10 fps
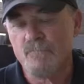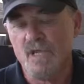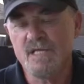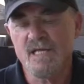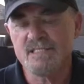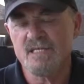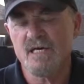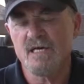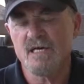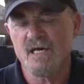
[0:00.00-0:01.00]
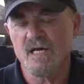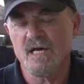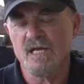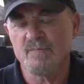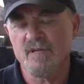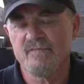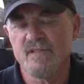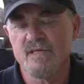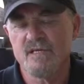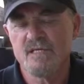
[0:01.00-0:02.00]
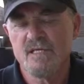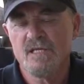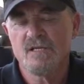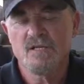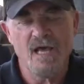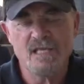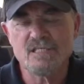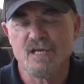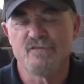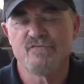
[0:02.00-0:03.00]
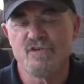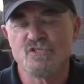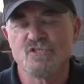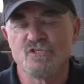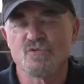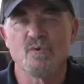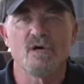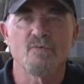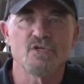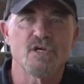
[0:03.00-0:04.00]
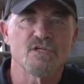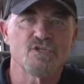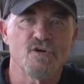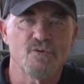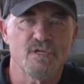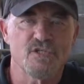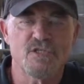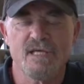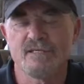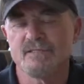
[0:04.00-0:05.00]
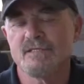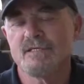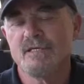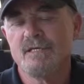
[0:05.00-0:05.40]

It has a couple of other nice little features as well, which I'll show you in a second.